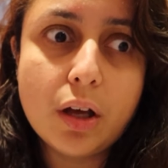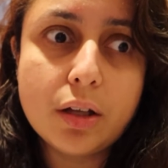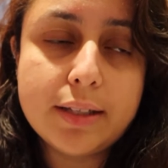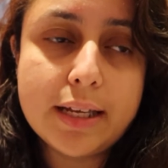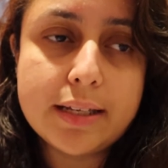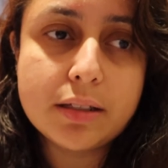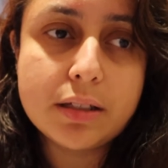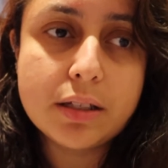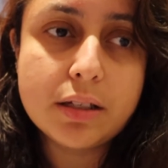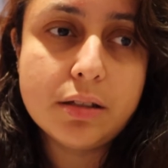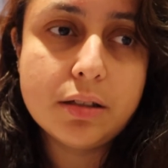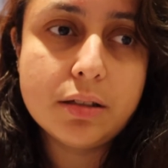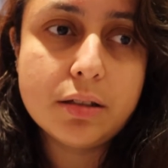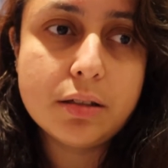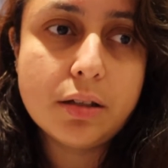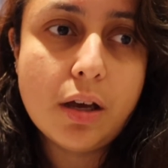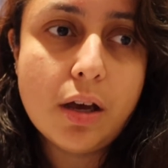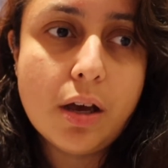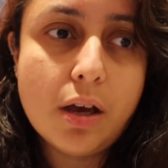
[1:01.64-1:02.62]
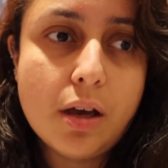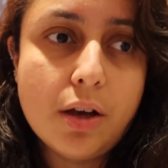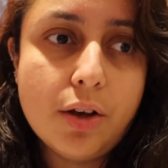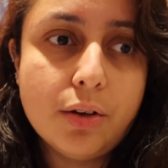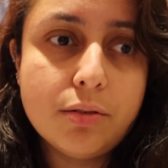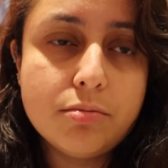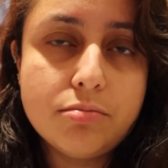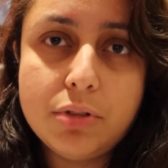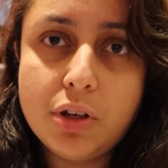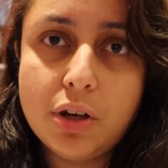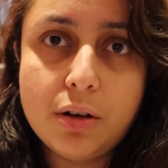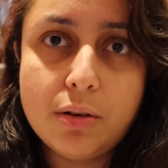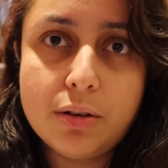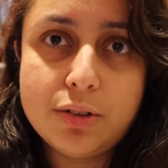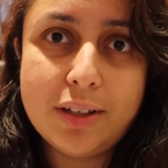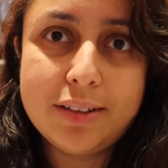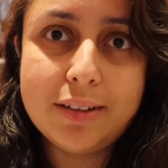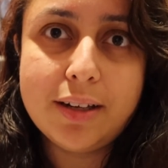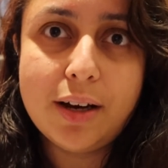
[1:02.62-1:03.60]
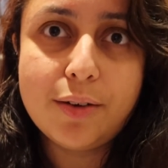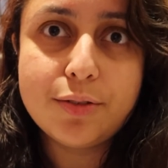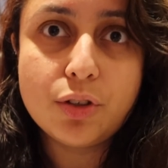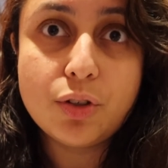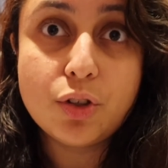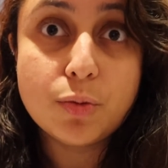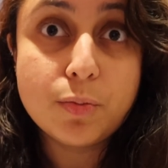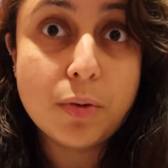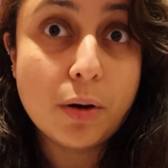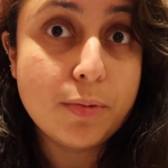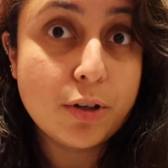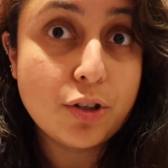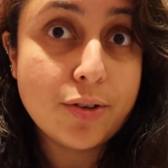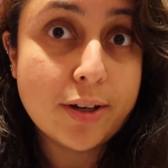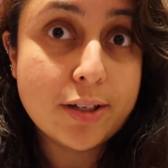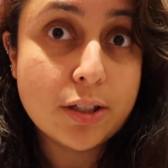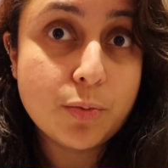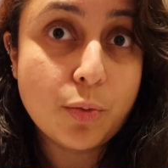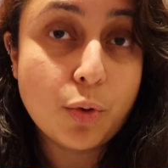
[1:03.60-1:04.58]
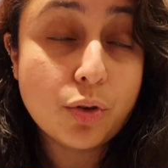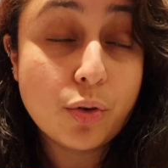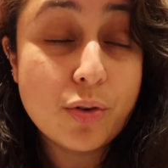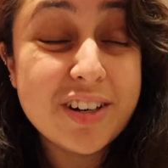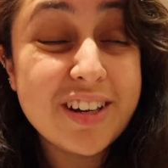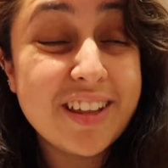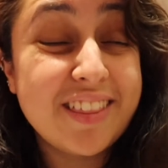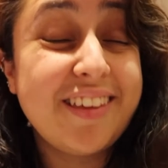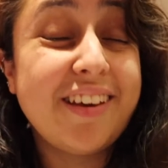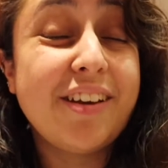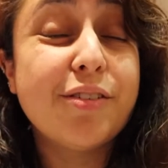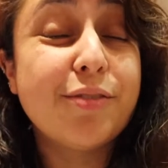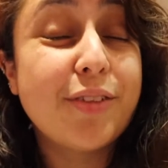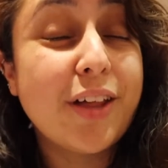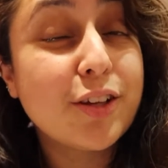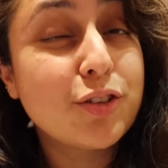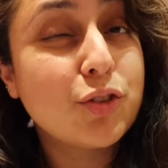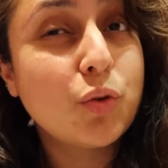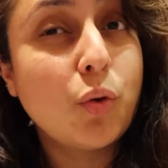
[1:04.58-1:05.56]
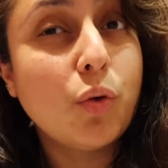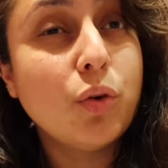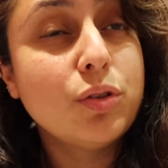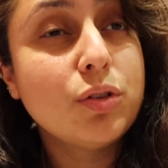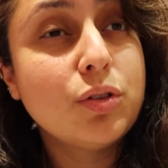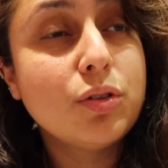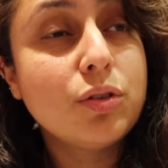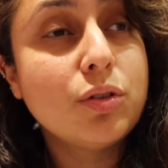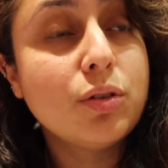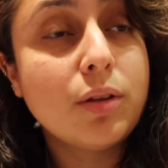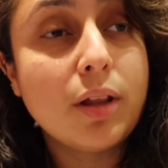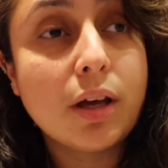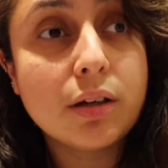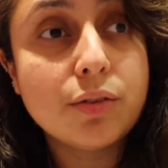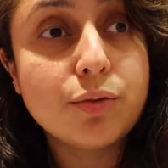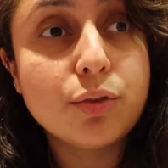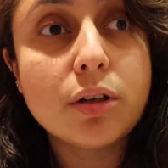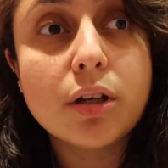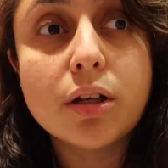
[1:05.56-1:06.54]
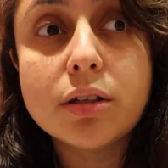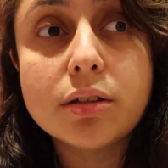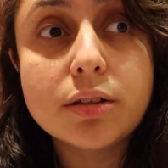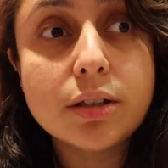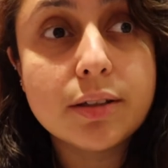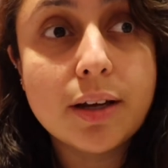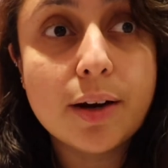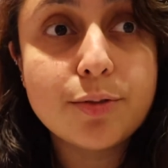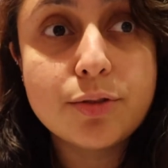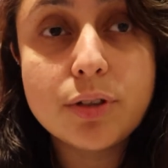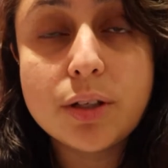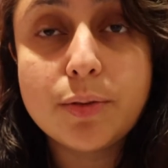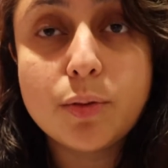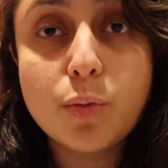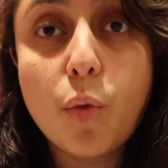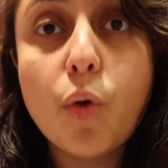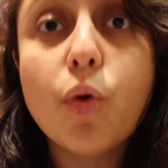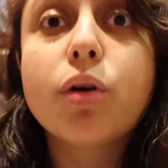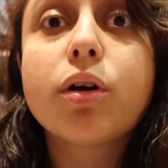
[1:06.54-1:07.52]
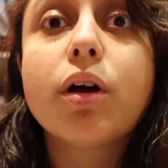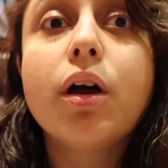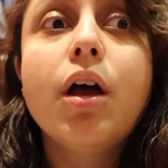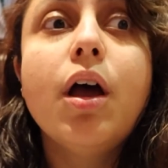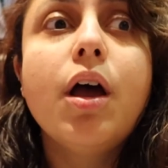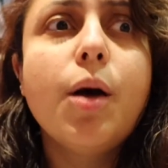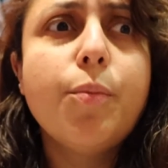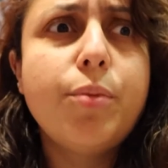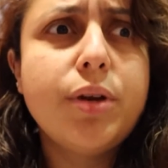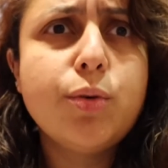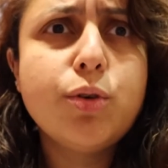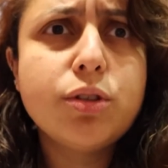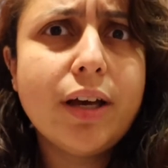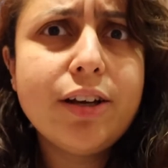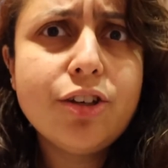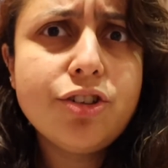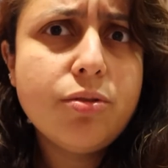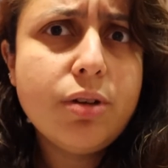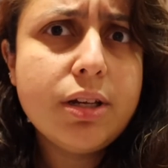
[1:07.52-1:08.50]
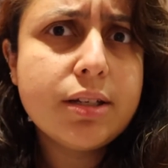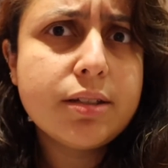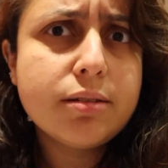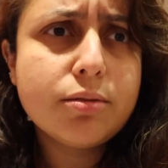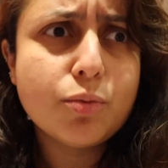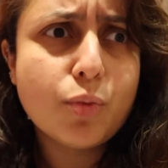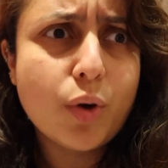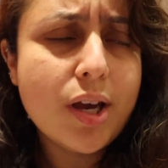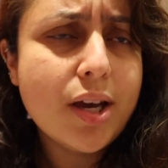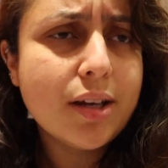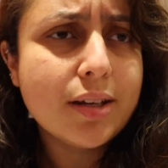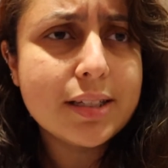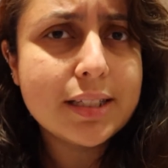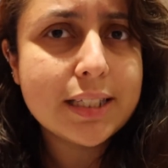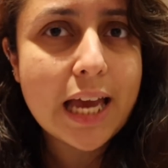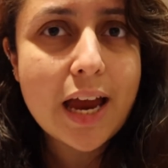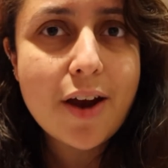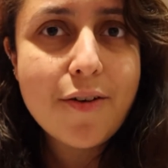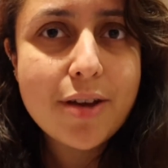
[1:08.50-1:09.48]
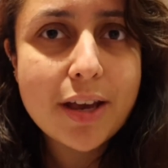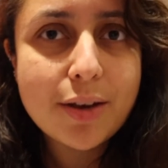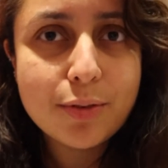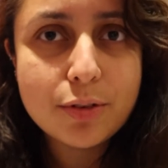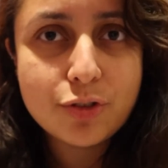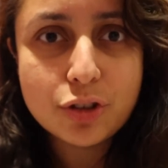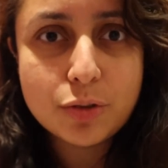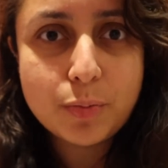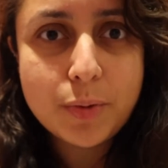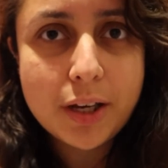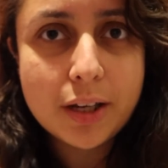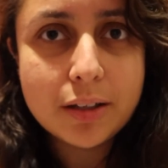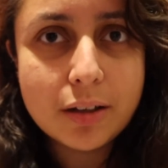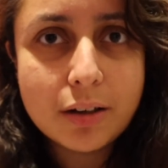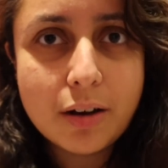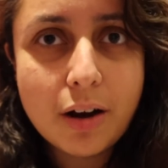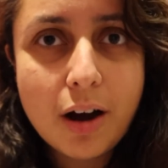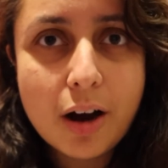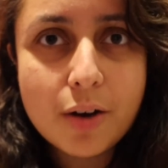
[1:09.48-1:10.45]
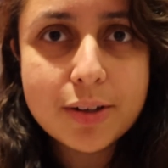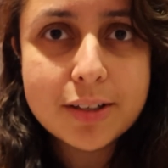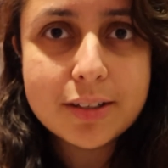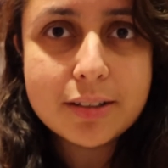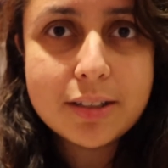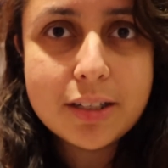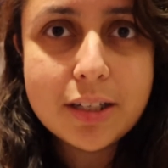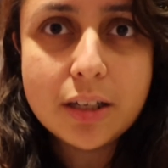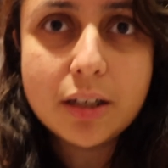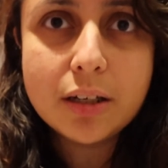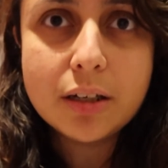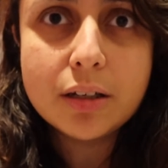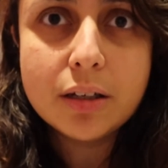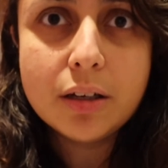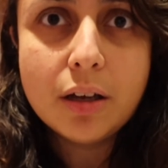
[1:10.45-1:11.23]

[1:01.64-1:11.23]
dentist, you know, so I didn't have to use public transport or anything of that sort, thankfully. Didn't have to even walk. But it was actually weird and scary, even just being in the car and seeing